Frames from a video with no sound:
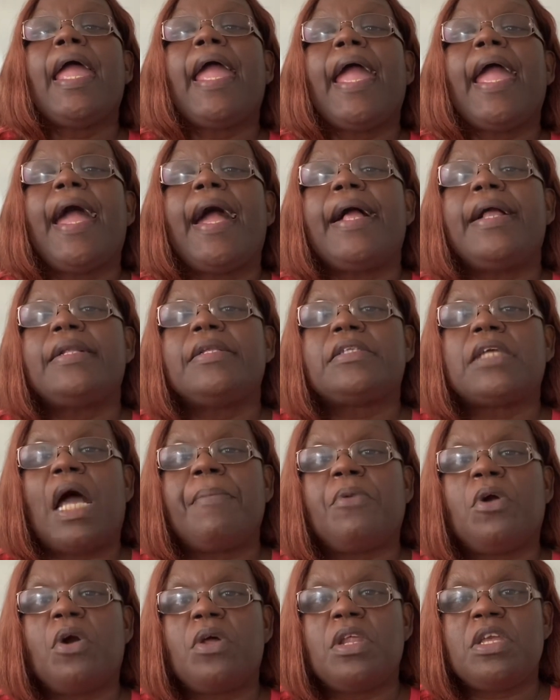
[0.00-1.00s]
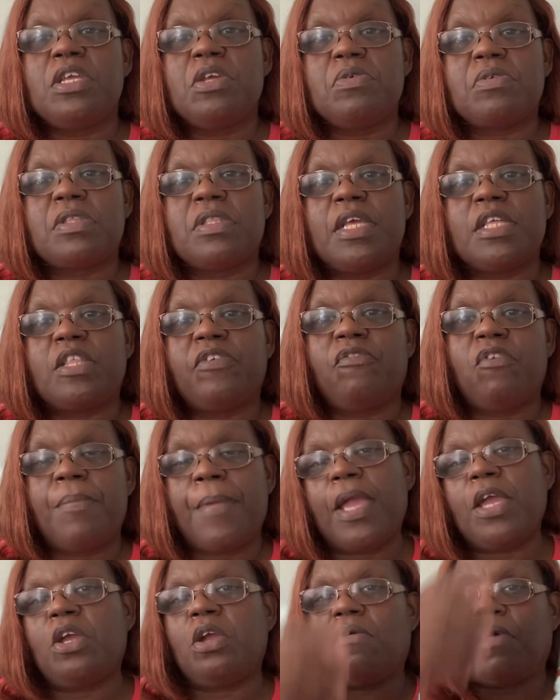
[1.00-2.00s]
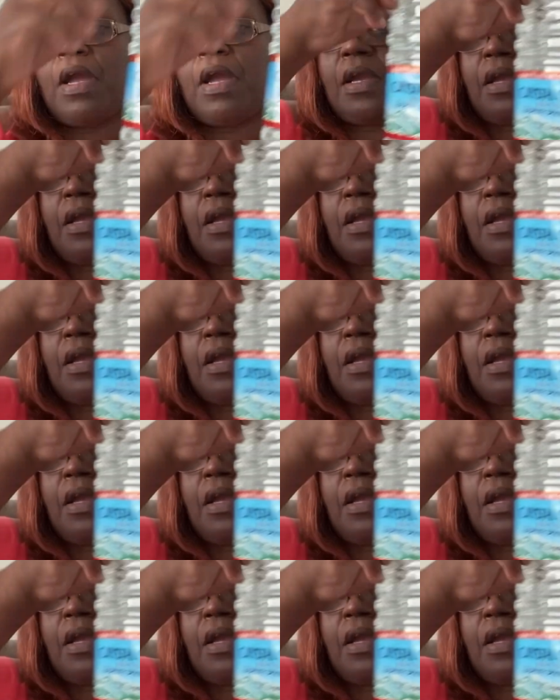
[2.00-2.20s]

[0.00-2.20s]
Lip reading: and I'm going to use this for my Keurig.